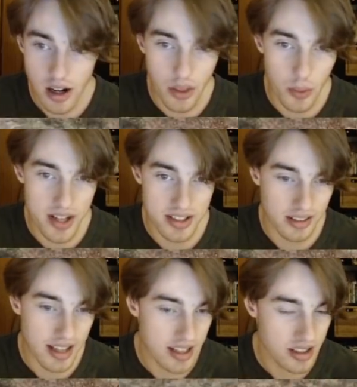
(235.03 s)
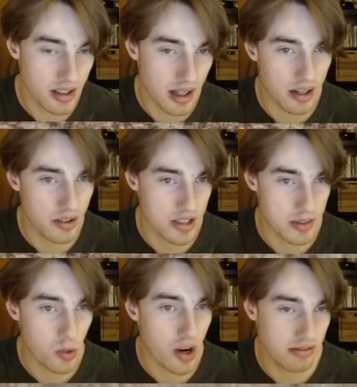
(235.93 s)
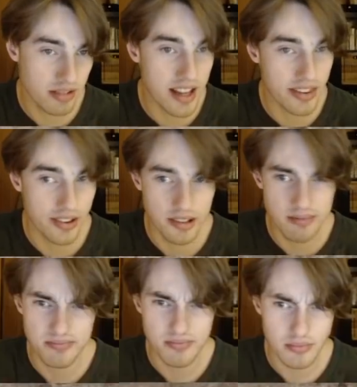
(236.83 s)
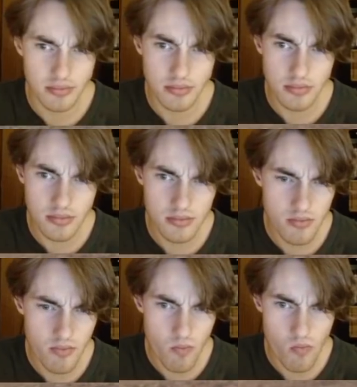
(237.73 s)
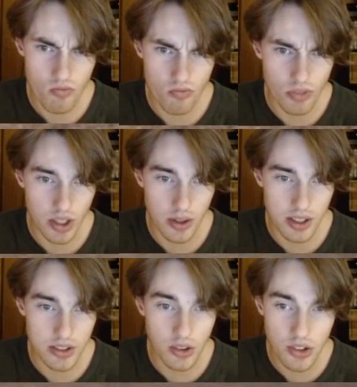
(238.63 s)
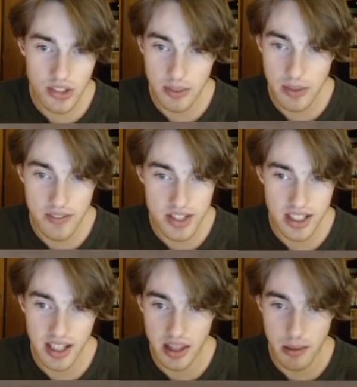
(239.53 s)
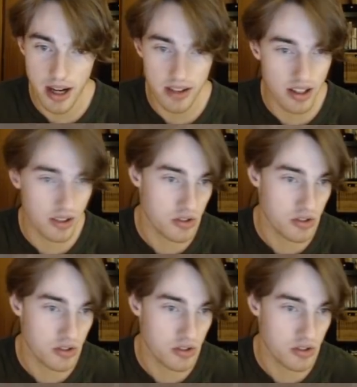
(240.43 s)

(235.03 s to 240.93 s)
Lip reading: Otherwise, Alaska. I don't know, it's quite flat though. It looks like we have a city in the background or